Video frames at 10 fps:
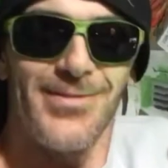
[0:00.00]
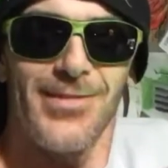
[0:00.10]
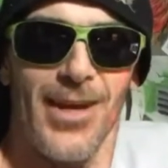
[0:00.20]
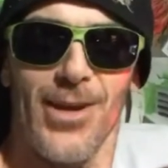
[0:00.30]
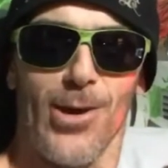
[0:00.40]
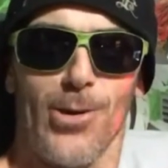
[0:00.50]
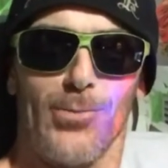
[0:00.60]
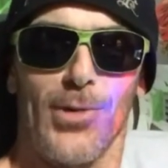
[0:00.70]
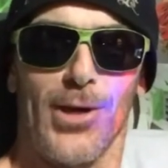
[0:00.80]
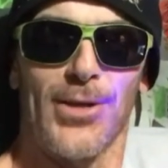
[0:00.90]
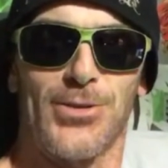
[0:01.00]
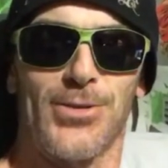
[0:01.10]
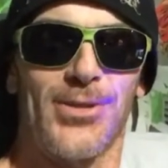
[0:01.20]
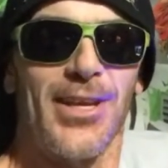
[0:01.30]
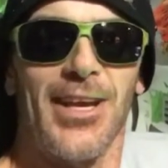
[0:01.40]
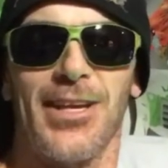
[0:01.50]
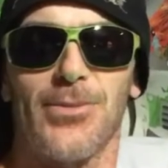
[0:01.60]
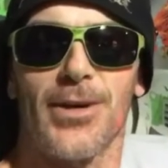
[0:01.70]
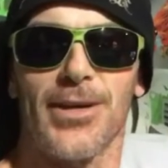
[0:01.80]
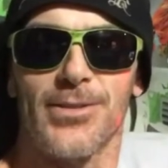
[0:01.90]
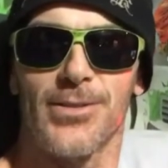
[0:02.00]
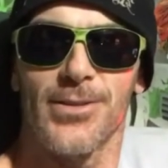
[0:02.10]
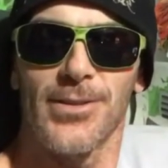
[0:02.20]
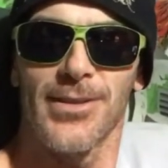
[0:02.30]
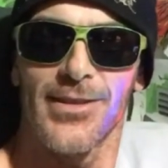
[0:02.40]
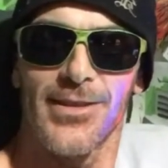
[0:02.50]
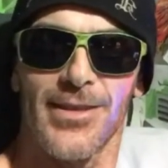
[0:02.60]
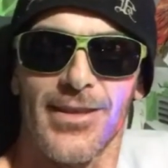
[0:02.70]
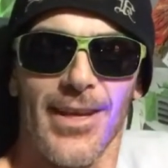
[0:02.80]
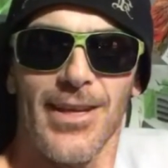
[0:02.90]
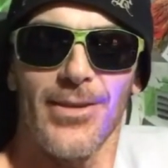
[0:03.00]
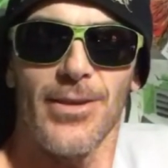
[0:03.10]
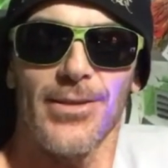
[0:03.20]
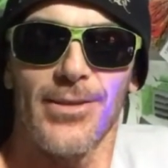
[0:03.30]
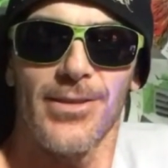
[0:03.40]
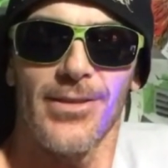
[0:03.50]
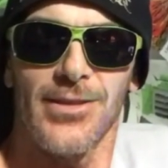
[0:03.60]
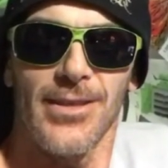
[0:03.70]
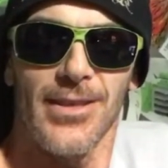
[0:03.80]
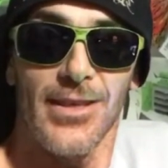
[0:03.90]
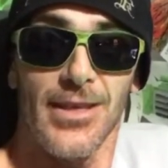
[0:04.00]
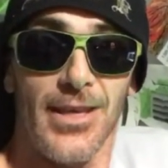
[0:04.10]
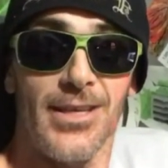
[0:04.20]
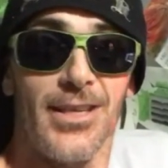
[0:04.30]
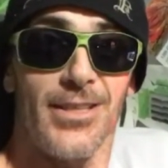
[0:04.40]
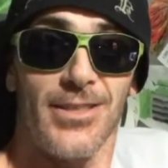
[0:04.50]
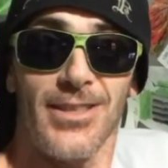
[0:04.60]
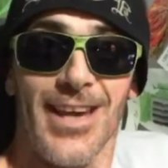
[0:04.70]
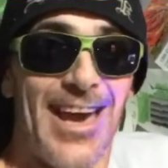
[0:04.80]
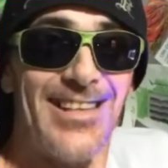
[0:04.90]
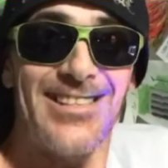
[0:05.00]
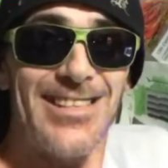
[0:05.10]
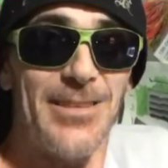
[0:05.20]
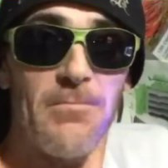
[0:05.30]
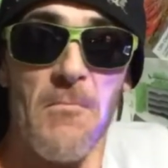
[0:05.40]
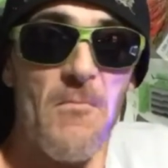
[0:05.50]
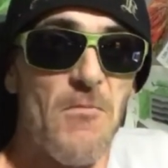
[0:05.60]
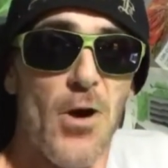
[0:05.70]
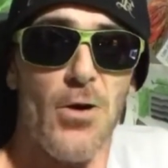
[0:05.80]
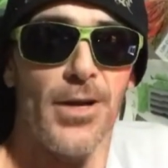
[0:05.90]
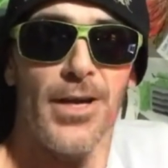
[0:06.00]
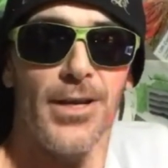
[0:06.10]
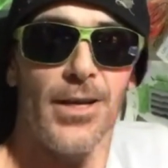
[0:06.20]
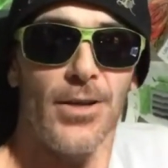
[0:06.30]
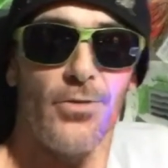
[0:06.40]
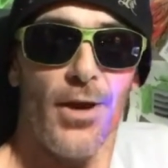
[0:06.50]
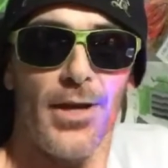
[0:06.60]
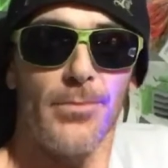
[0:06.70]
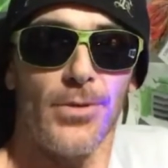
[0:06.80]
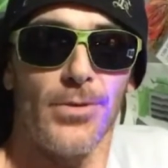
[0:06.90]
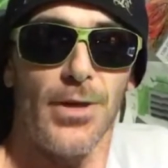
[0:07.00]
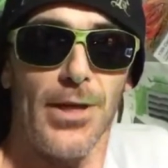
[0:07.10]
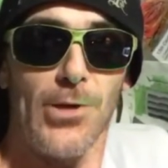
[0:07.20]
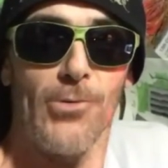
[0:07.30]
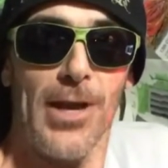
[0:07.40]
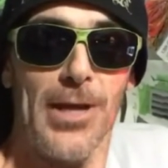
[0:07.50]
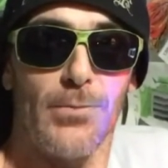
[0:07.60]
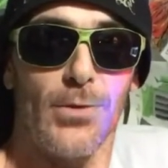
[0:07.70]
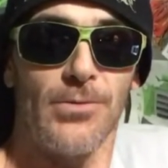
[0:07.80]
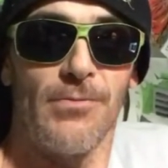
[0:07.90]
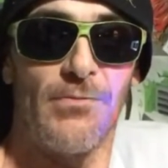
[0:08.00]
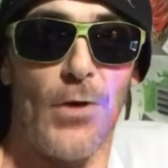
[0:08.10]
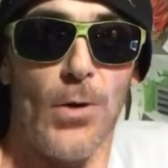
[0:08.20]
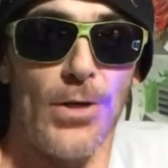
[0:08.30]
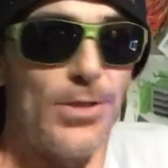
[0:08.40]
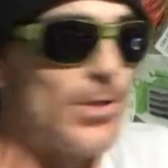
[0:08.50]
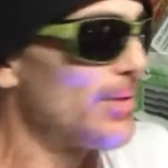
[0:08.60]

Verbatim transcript: that ought to be interesting. Anyways, the A team, the fall anyways, guy, he's got he is an he does A team fall guy, incredible, you, incredible. So this is artist.